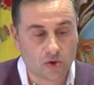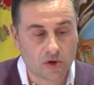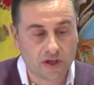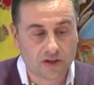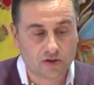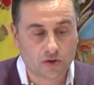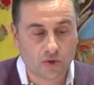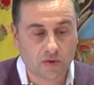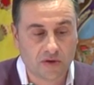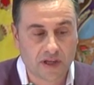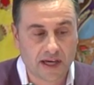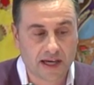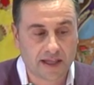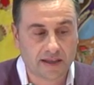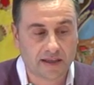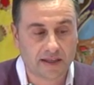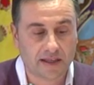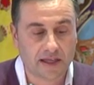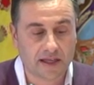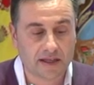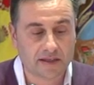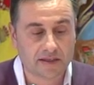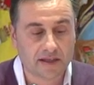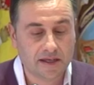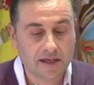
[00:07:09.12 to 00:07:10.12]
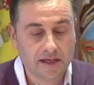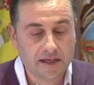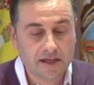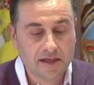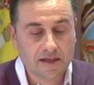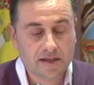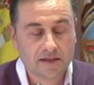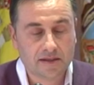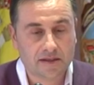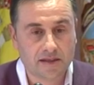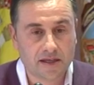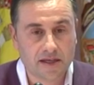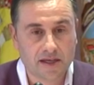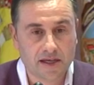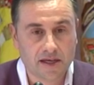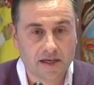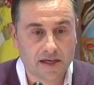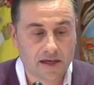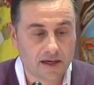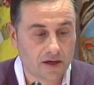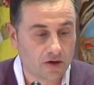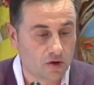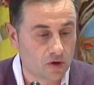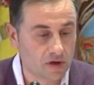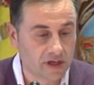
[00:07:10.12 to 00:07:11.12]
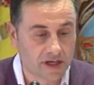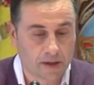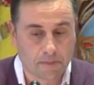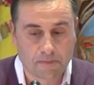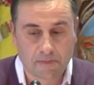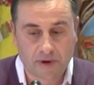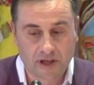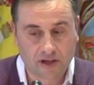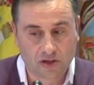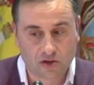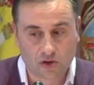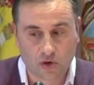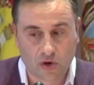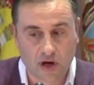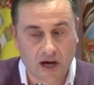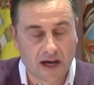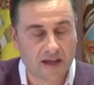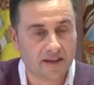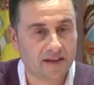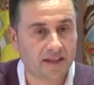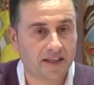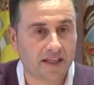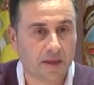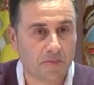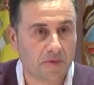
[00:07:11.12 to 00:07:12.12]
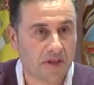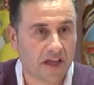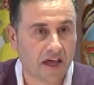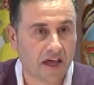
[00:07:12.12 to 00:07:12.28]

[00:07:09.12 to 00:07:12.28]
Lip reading: some neighbors or students are interested in.